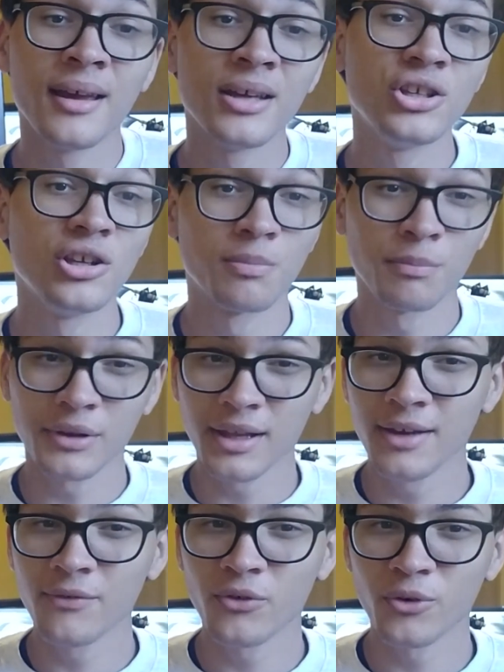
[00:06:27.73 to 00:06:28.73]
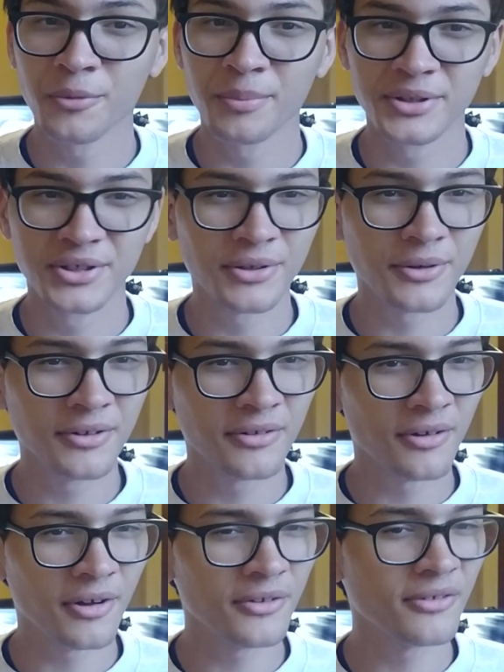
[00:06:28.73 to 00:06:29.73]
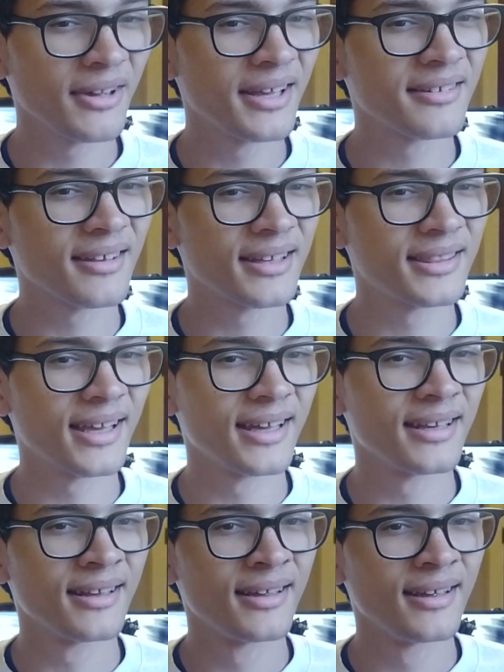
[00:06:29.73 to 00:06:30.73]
she's playful, but she also has like that